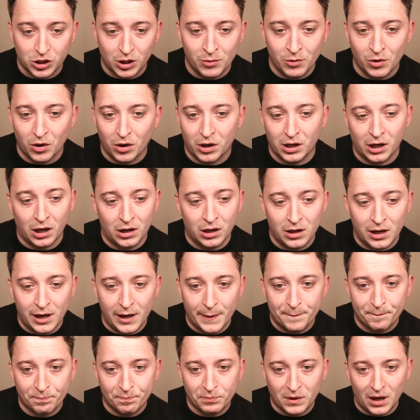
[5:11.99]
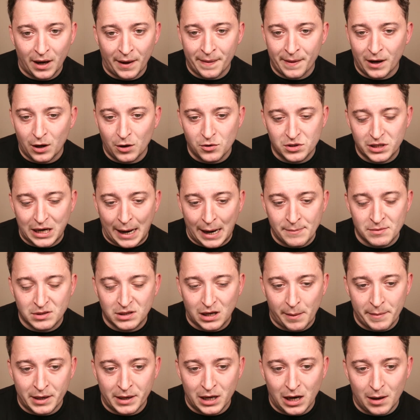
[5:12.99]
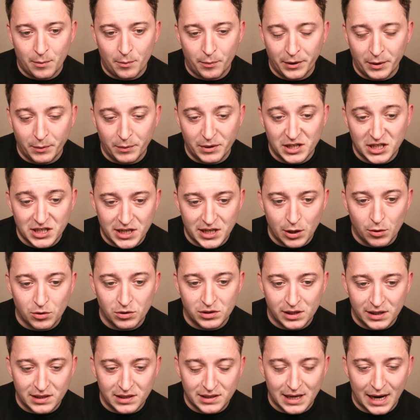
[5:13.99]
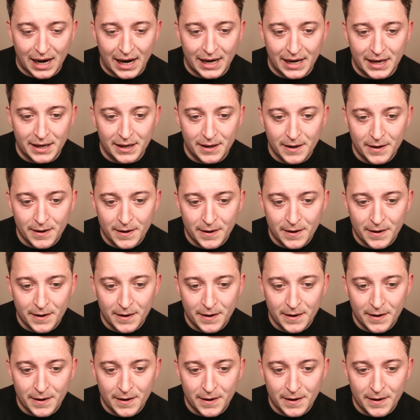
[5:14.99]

I'm not going to lie. And those games coming up, we still to this day,